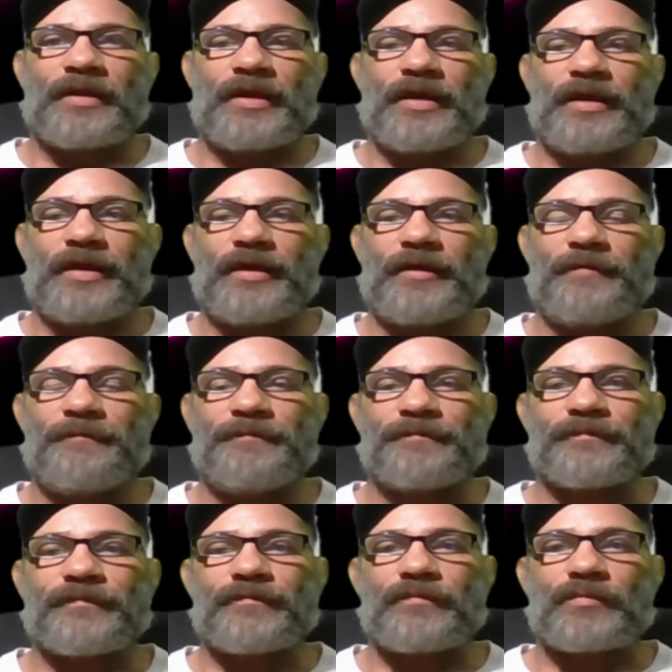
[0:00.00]
Um,
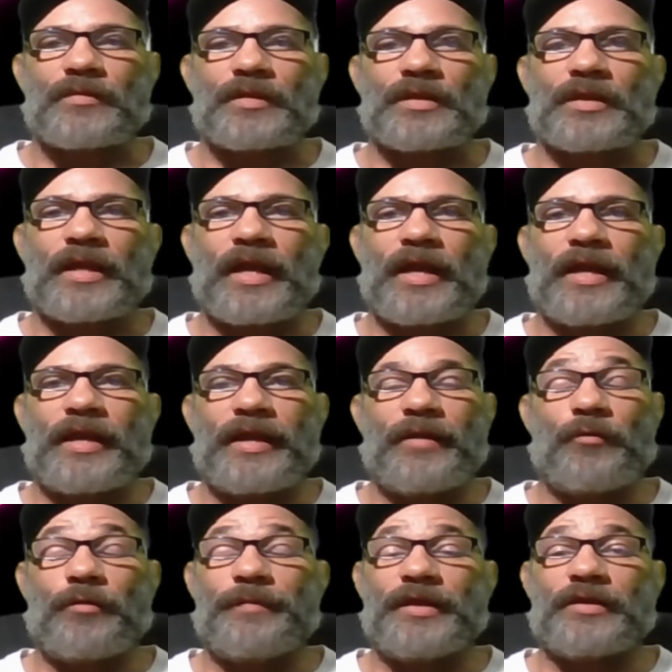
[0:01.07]

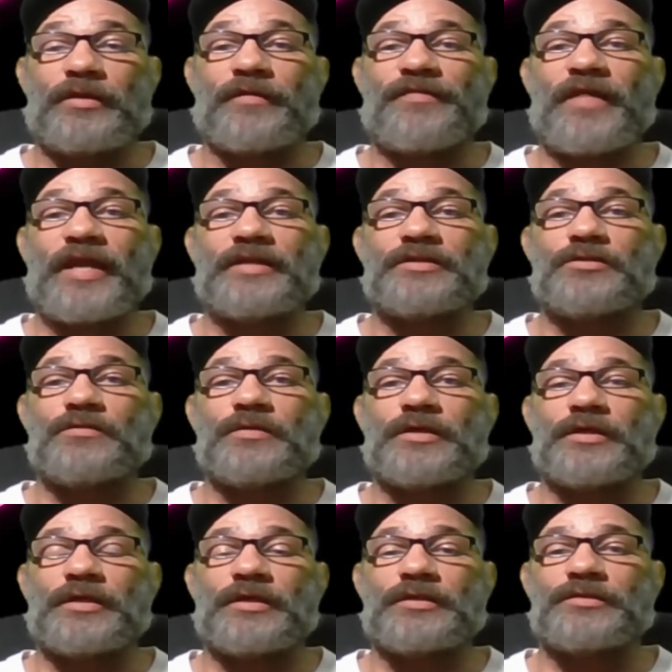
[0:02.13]
it would be a good thing to
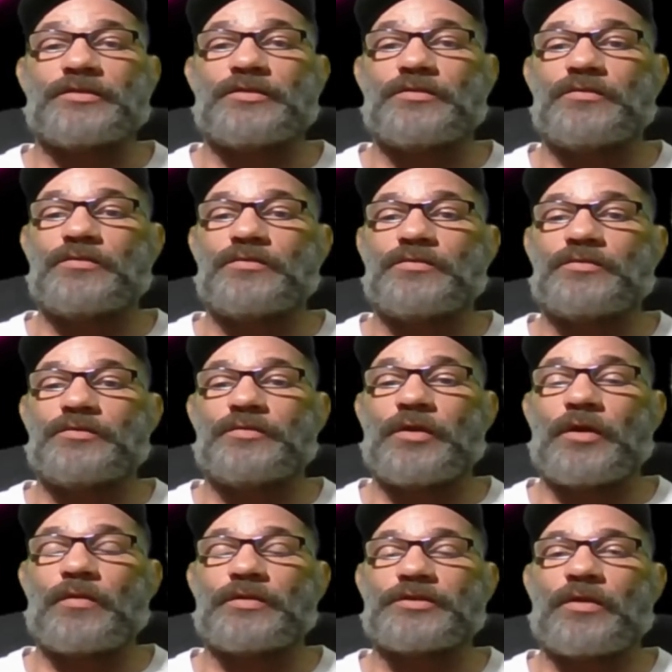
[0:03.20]
uh, to to
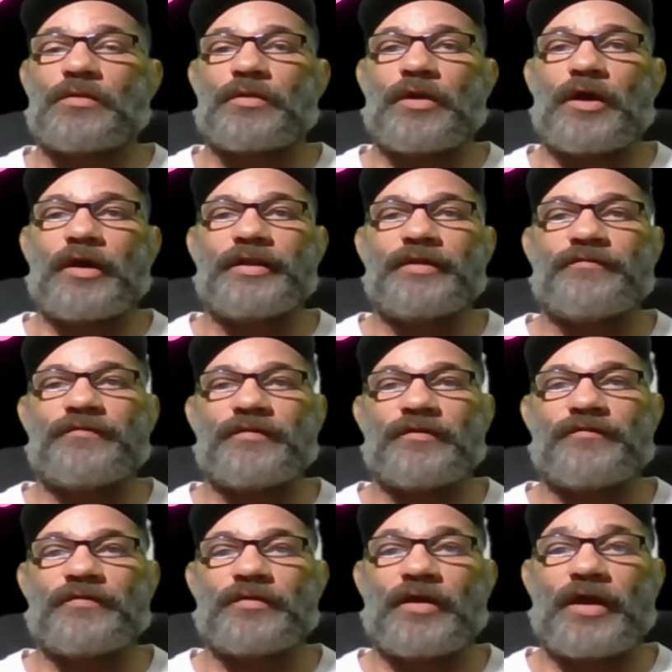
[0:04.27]
know what's going on if
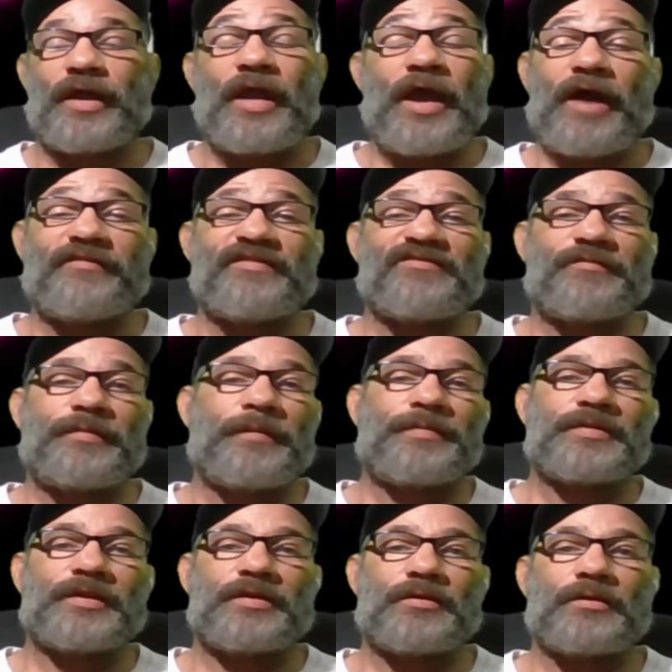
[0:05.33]
if you're not. I've never been
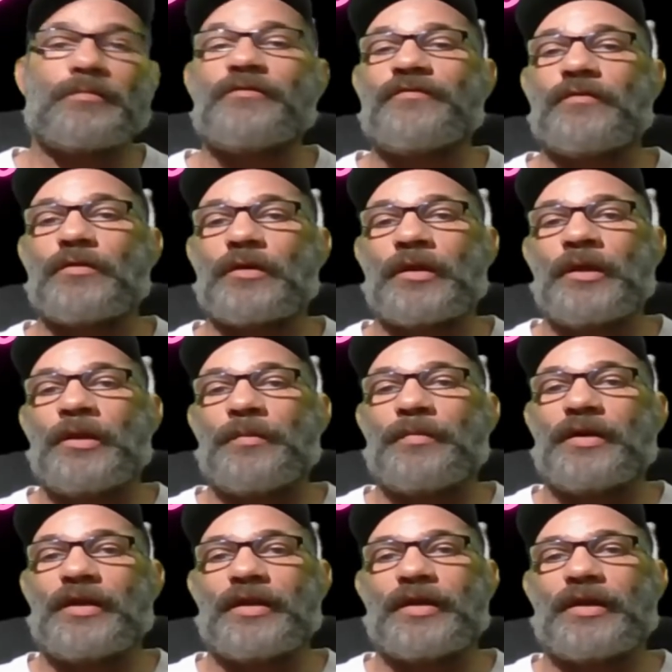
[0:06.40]
political before,
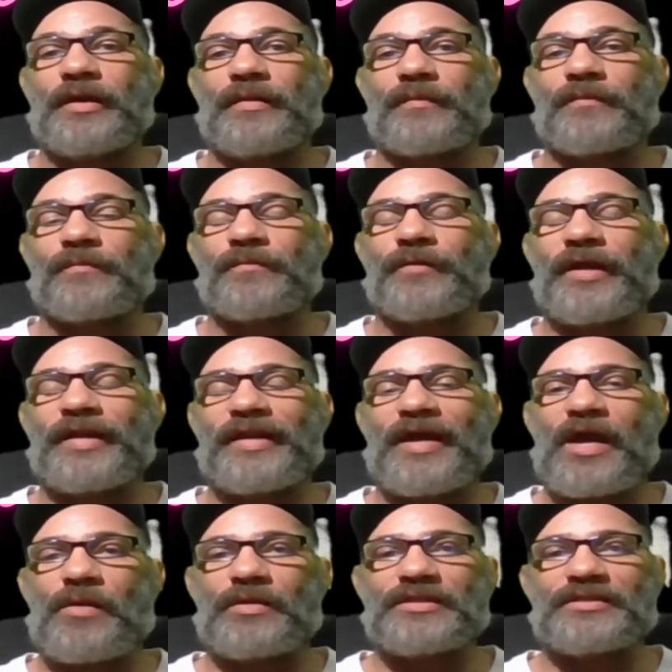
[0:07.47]
but uh, right
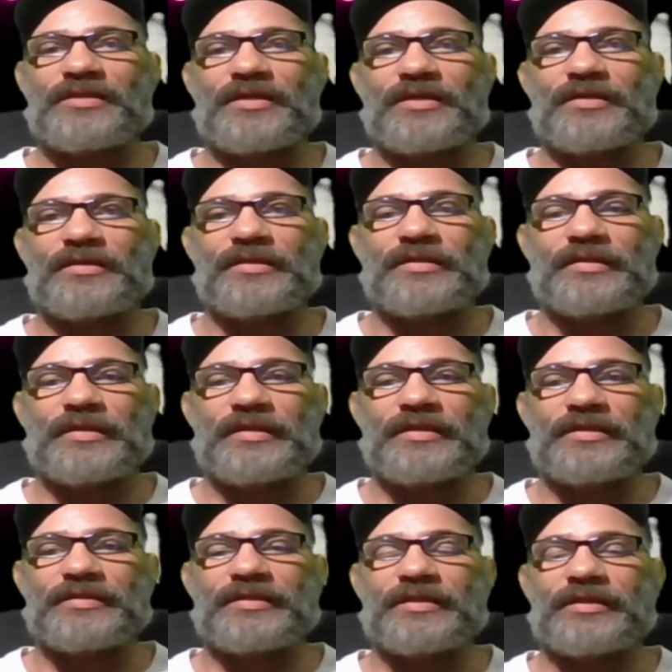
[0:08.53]
now is a
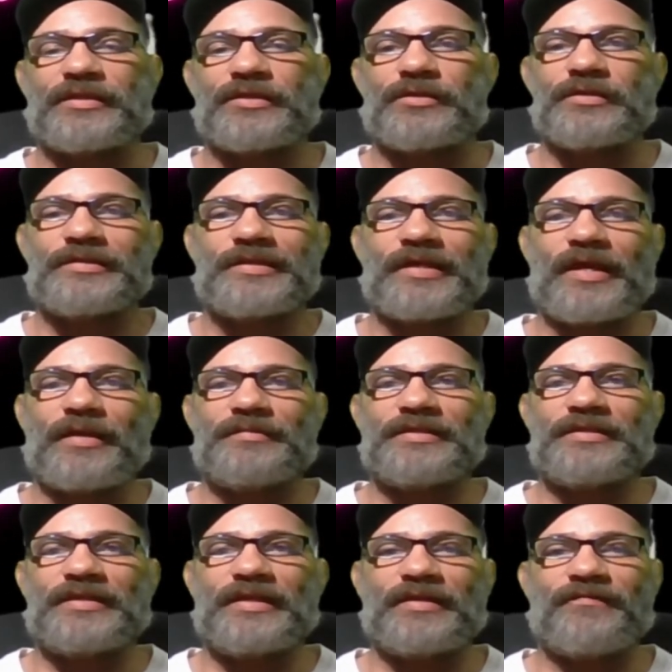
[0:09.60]
is a good time
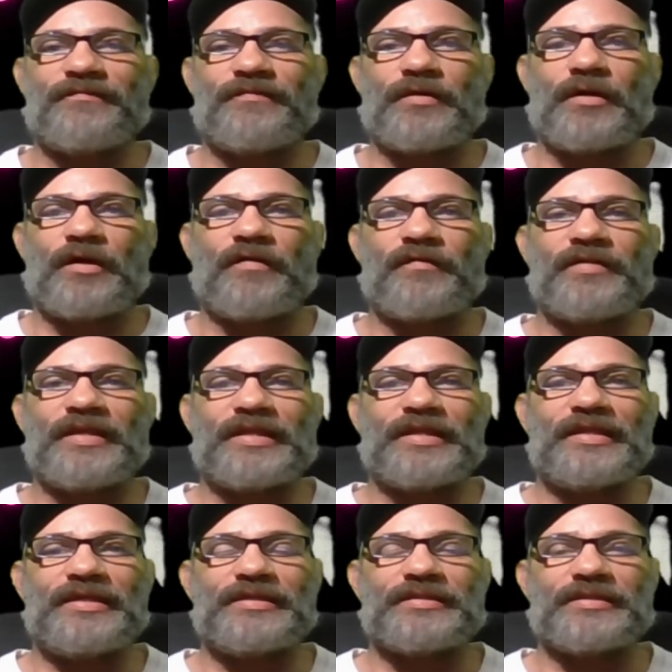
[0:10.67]
to get involved. At
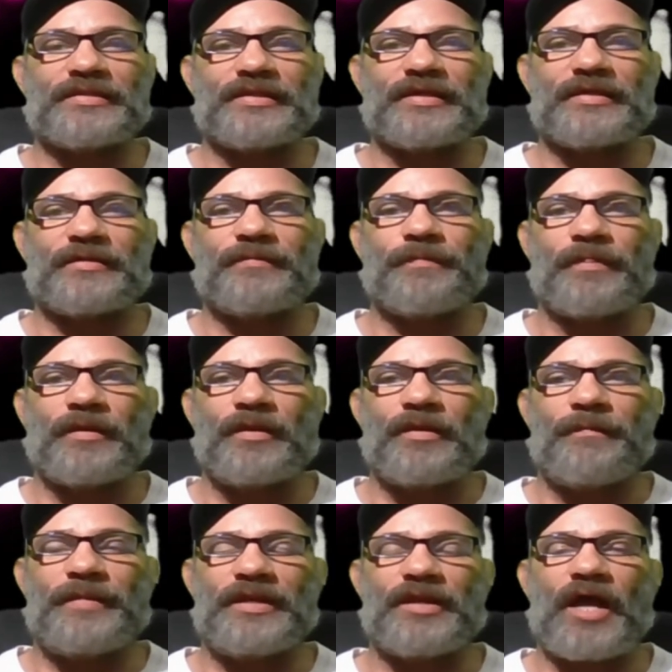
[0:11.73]
least uh,
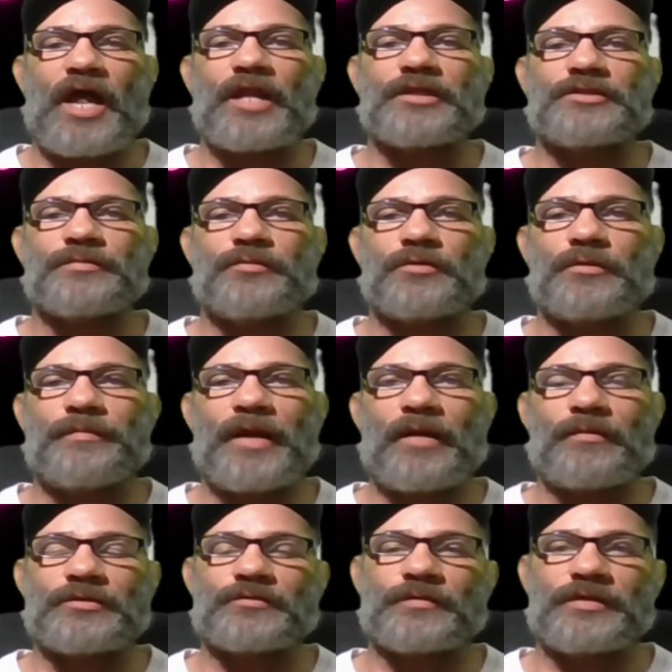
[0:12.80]
be knowledgeable
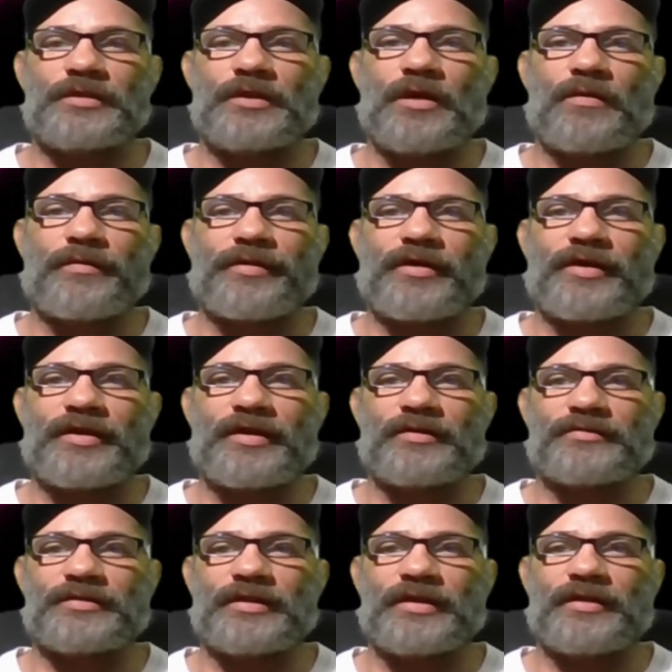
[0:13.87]
about what's really going on
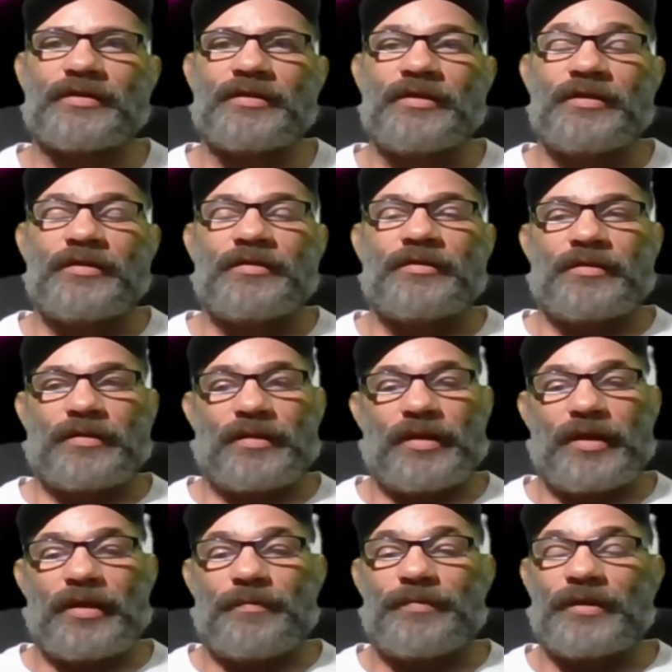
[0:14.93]
out there
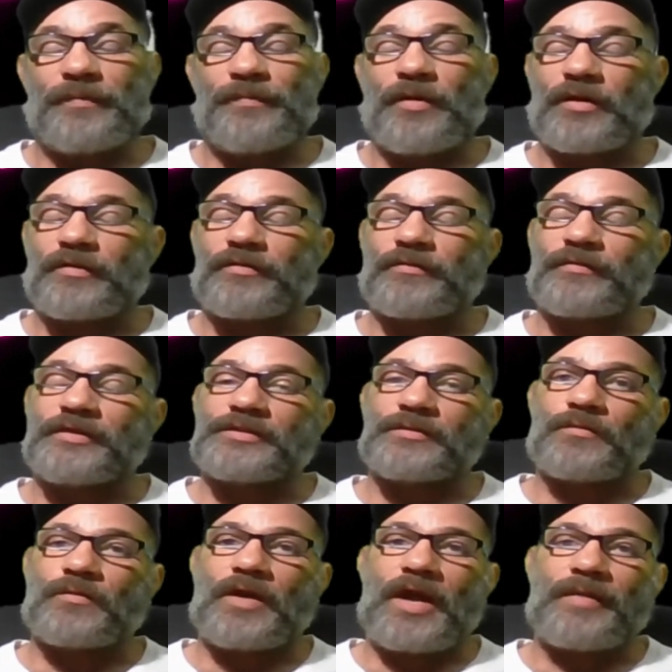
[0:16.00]
a big part of the
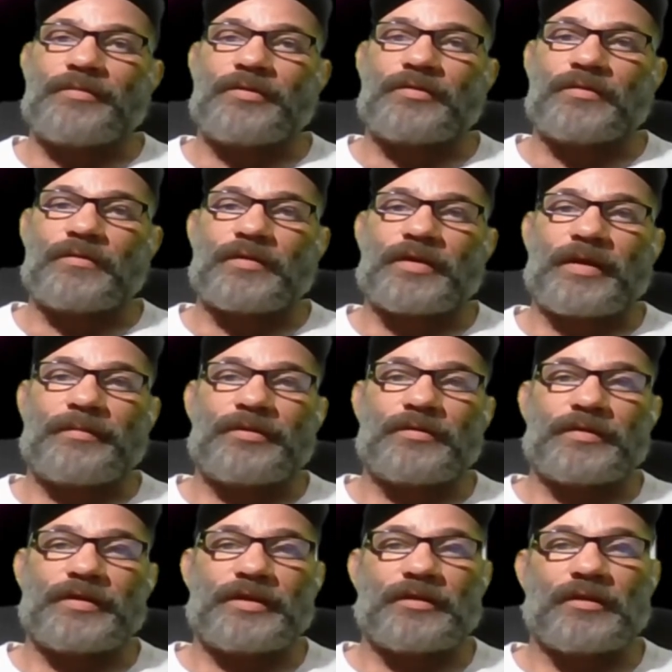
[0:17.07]
reason why I'm doing what I'm
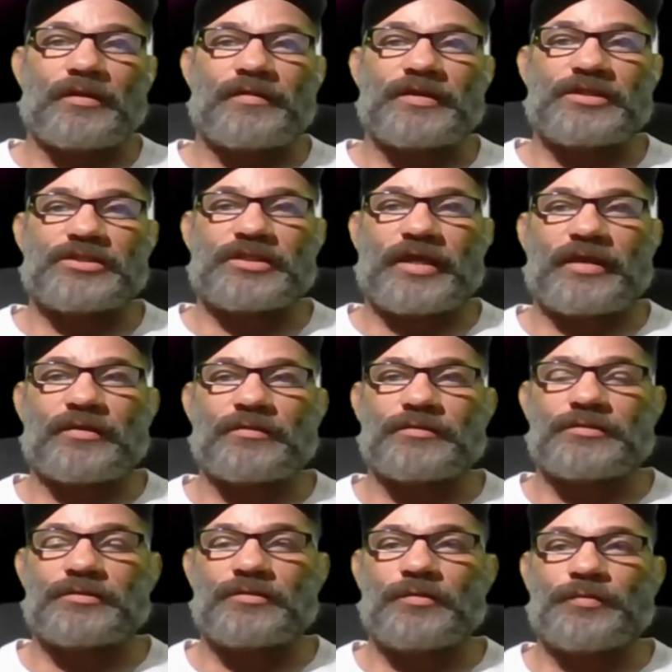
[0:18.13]
doing here on this
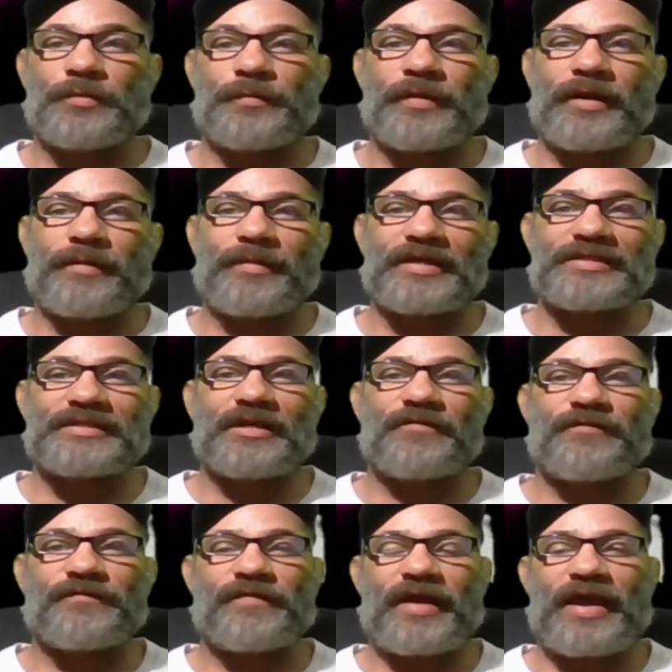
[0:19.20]
channel to prepare
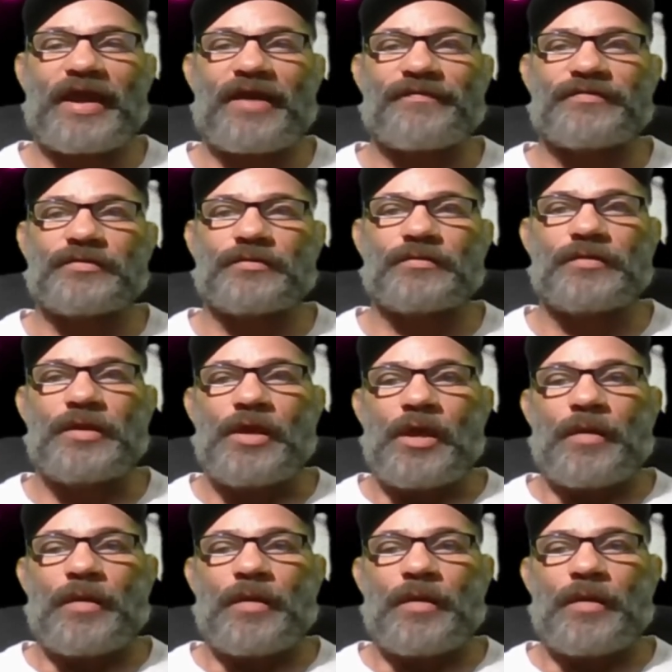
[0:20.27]
myself if I have to.